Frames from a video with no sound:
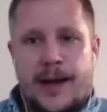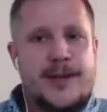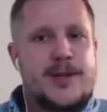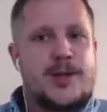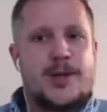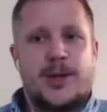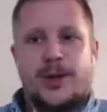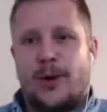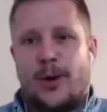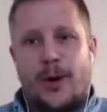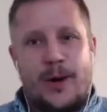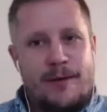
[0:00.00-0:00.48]
You
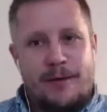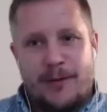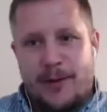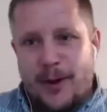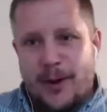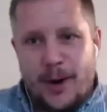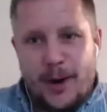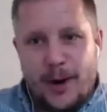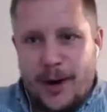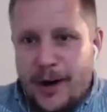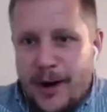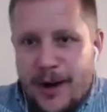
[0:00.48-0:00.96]
know, if
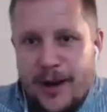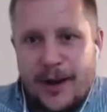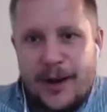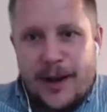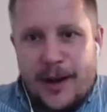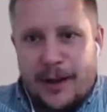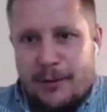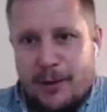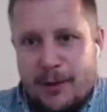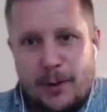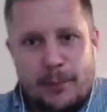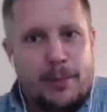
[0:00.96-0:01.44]
your if
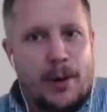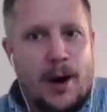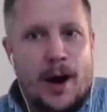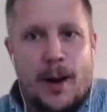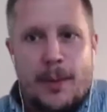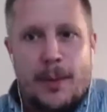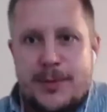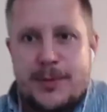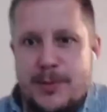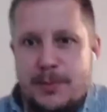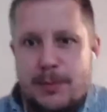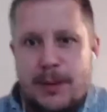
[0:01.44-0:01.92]
your pops
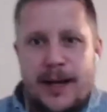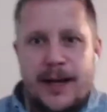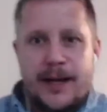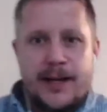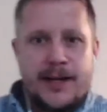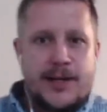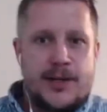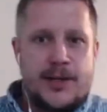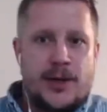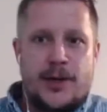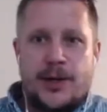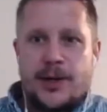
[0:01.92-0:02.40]
played a
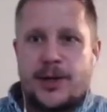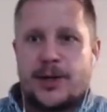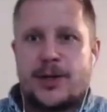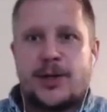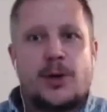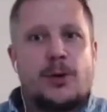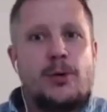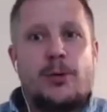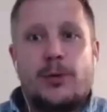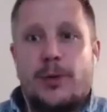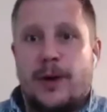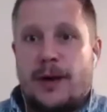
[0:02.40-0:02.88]
certain
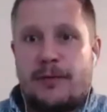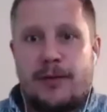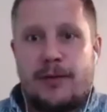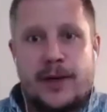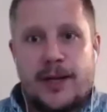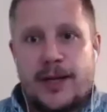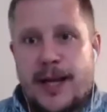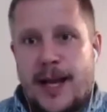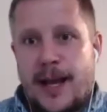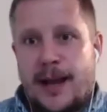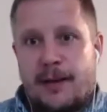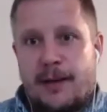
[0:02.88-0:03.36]
tune every
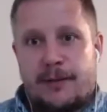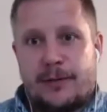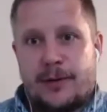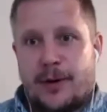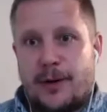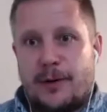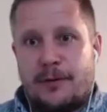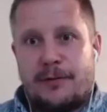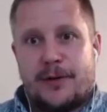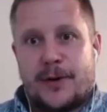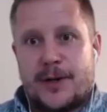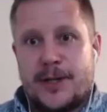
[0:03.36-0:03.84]
day for your
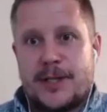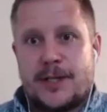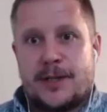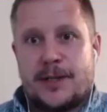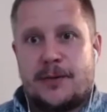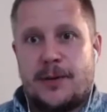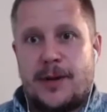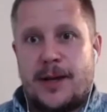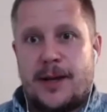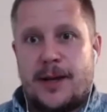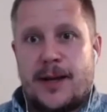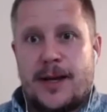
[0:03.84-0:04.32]
first three
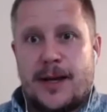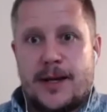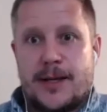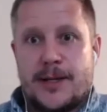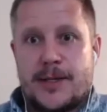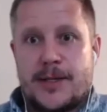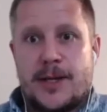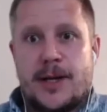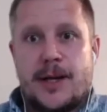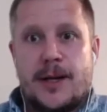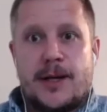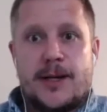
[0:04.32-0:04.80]
years,
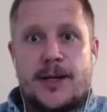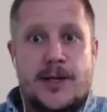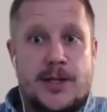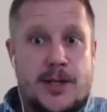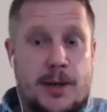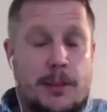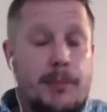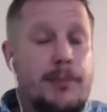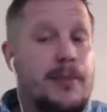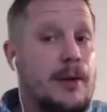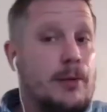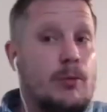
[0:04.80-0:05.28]

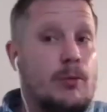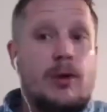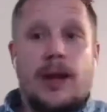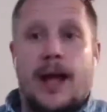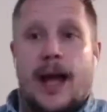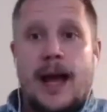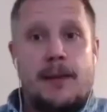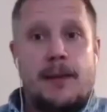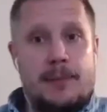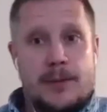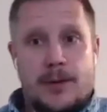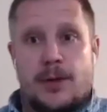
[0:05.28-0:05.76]
something will
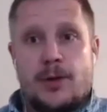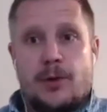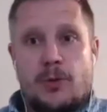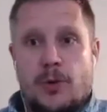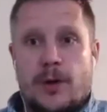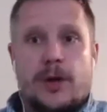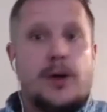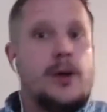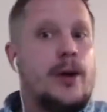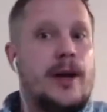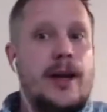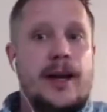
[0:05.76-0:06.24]
happen to you when you
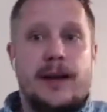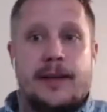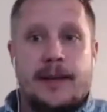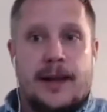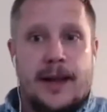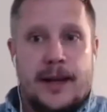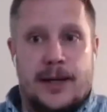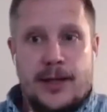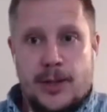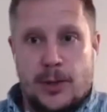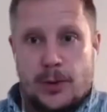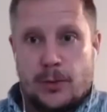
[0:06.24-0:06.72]
hear that
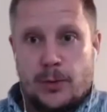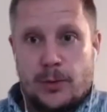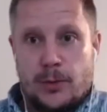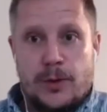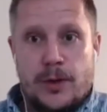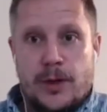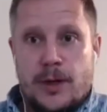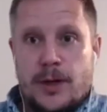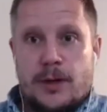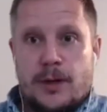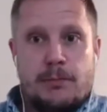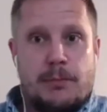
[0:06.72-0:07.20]
tune,
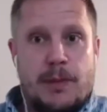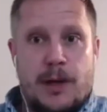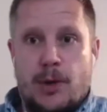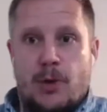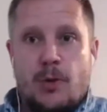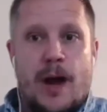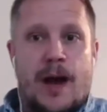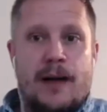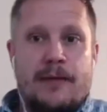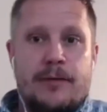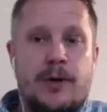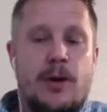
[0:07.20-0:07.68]
but you
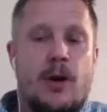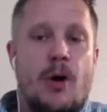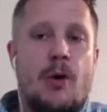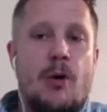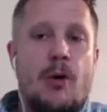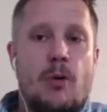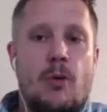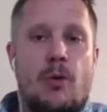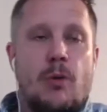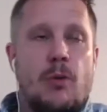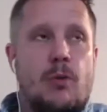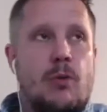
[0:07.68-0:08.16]
have
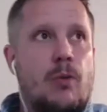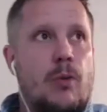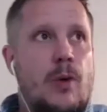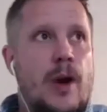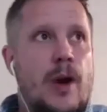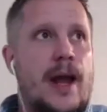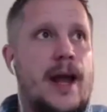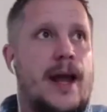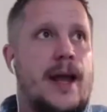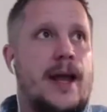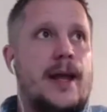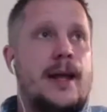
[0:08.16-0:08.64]
no
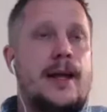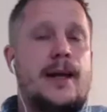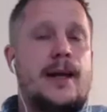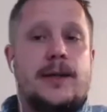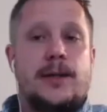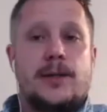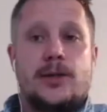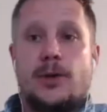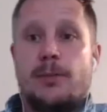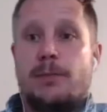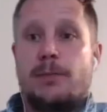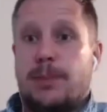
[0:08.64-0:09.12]
way to
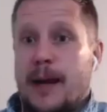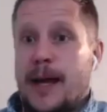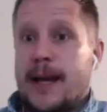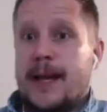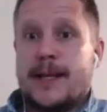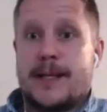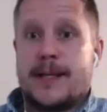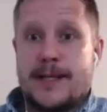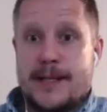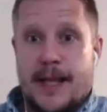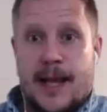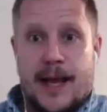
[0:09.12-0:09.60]
place
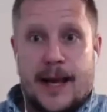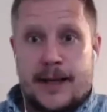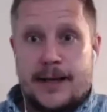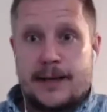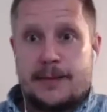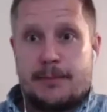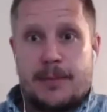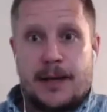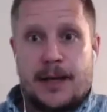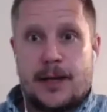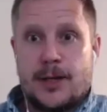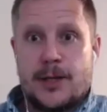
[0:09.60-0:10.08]
that
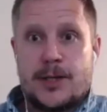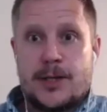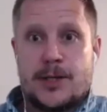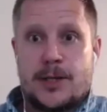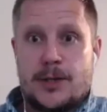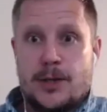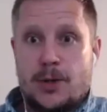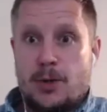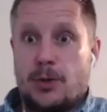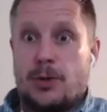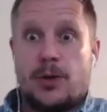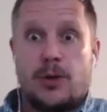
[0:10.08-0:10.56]
because you
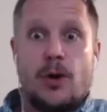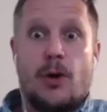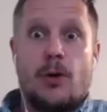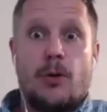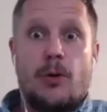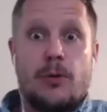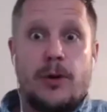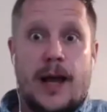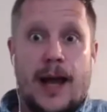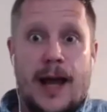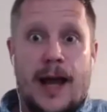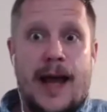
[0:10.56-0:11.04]
don't
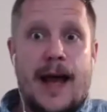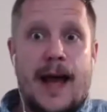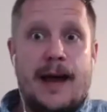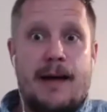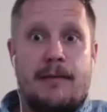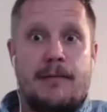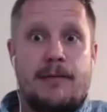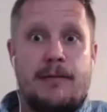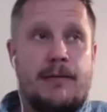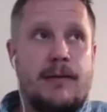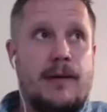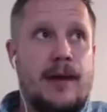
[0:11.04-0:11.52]
have
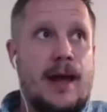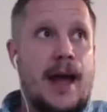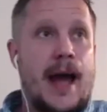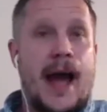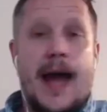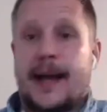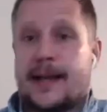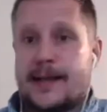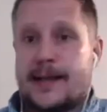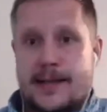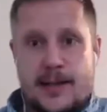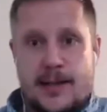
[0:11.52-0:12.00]

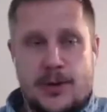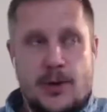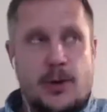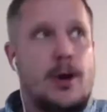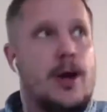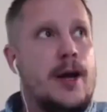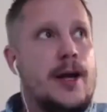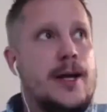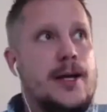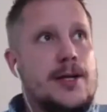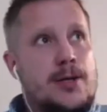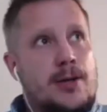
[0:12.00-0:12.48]
access. So
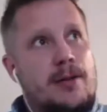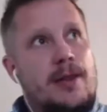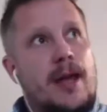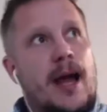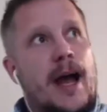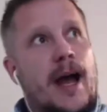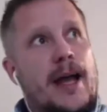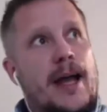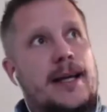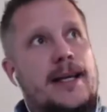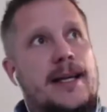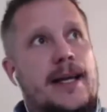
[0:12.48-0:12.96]
so the
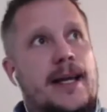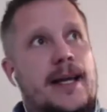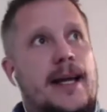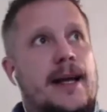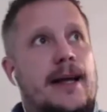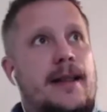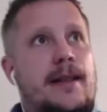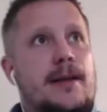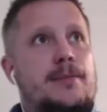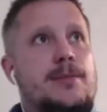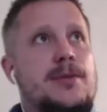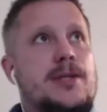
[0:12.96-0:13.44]
idea
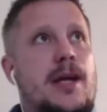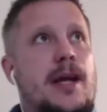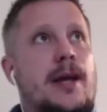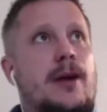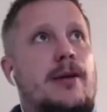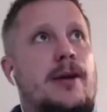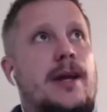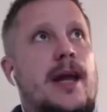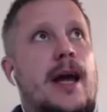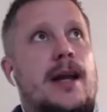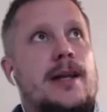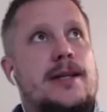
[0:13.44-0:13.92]
that
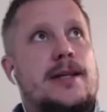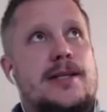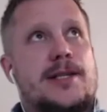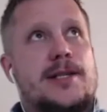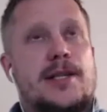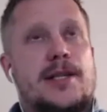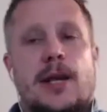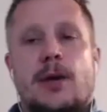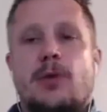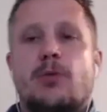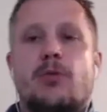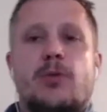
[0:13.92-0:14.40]
psychoanalysis
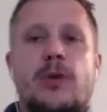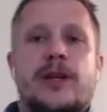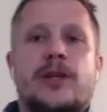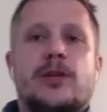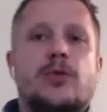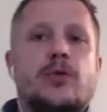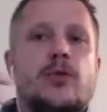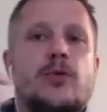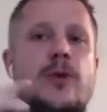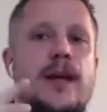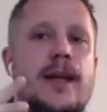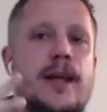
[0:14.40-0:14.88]
can
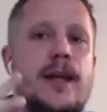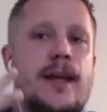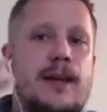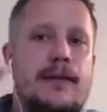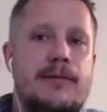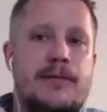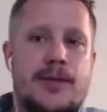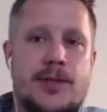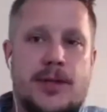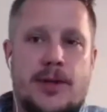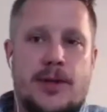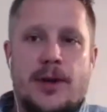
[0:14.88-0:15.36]
retrieve
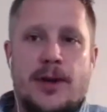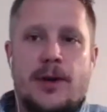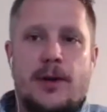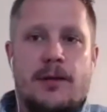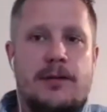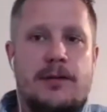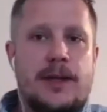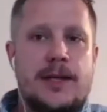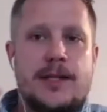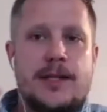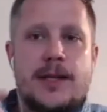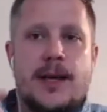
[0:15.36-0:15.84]
certain of
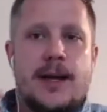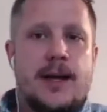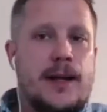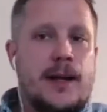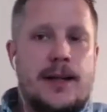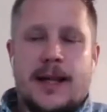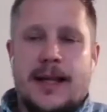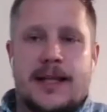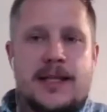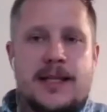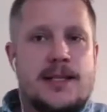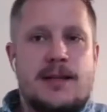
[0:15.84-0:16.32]
these,
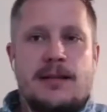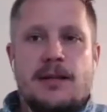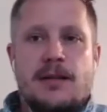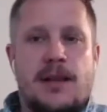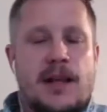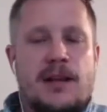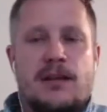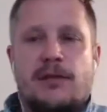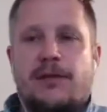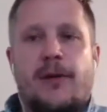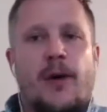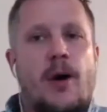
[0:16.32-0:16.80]
that's that's
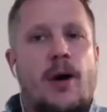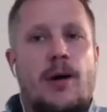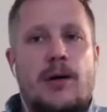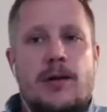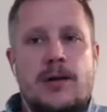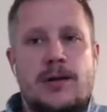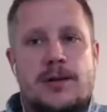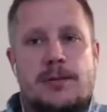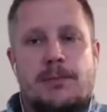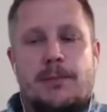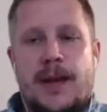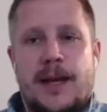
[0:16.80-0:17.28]
false
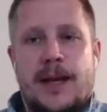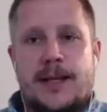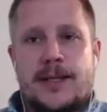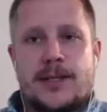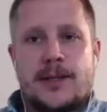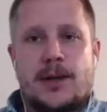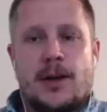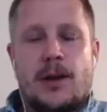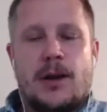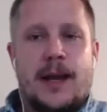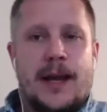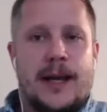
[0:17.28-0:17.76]
based on
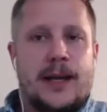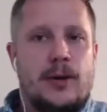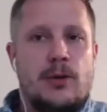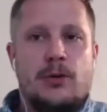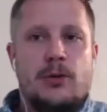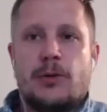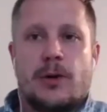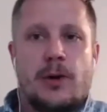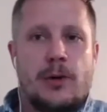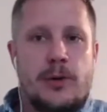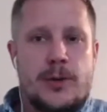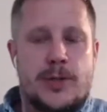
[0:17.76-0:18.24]
like
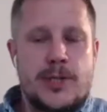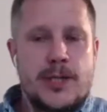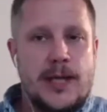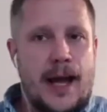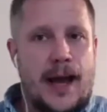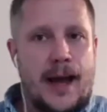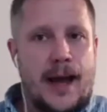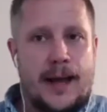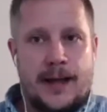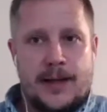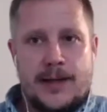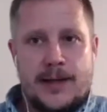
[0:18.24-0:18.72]

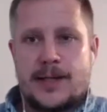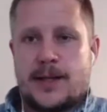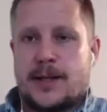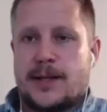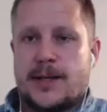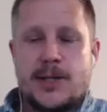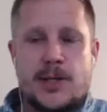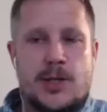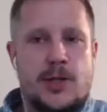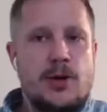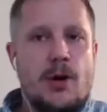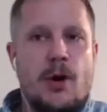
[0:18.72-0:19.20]
neuroscience. There is
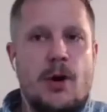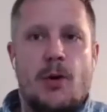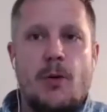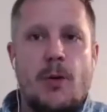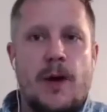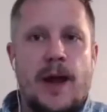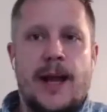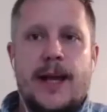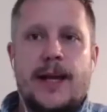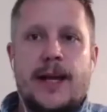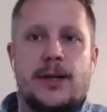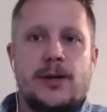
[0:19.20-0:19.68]
no
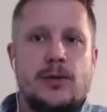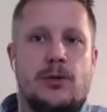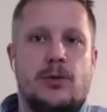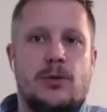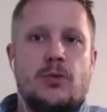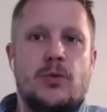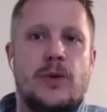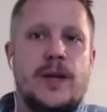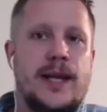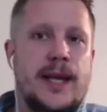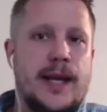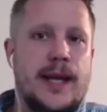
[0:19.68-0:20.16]
way to
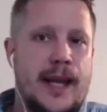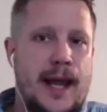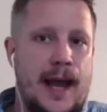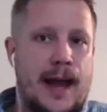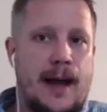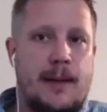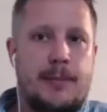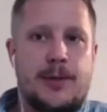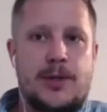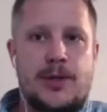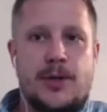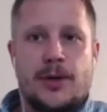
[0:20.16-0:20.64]

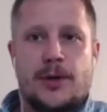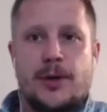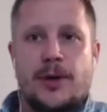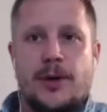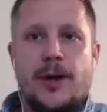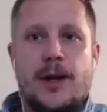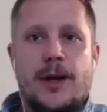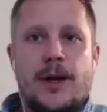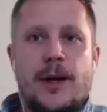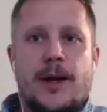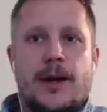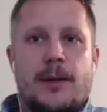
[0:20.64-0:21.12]
recapture
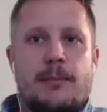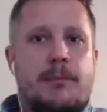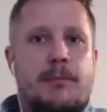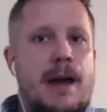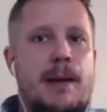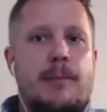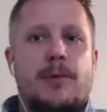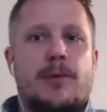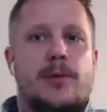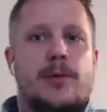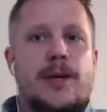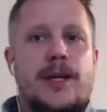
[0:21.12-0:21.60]

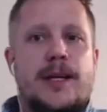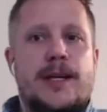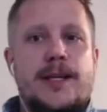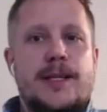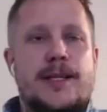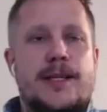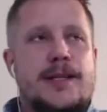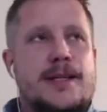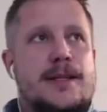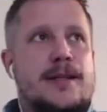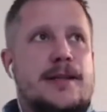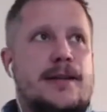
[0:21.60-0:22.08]

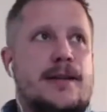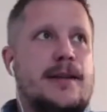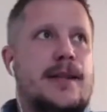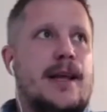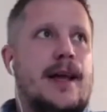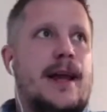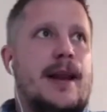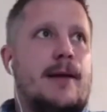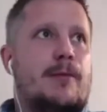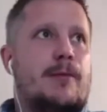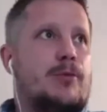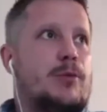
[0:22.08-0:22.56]
memories that
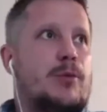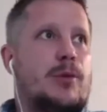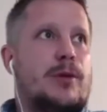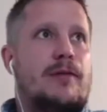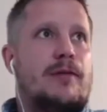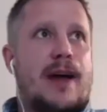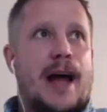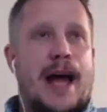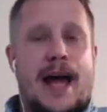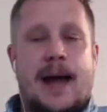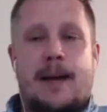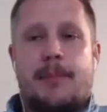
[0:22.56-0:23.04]
would have
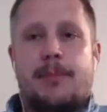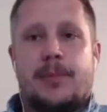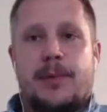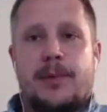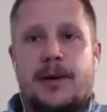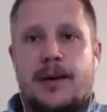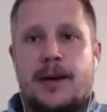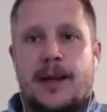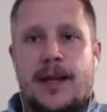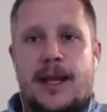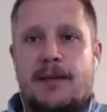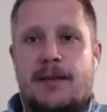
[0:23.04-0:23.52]
happened
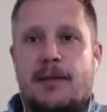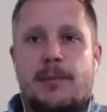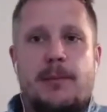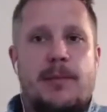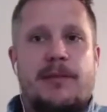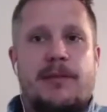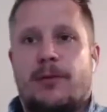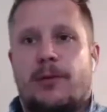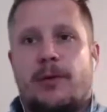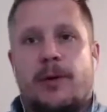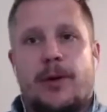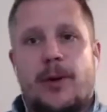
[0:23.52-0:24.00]
even before you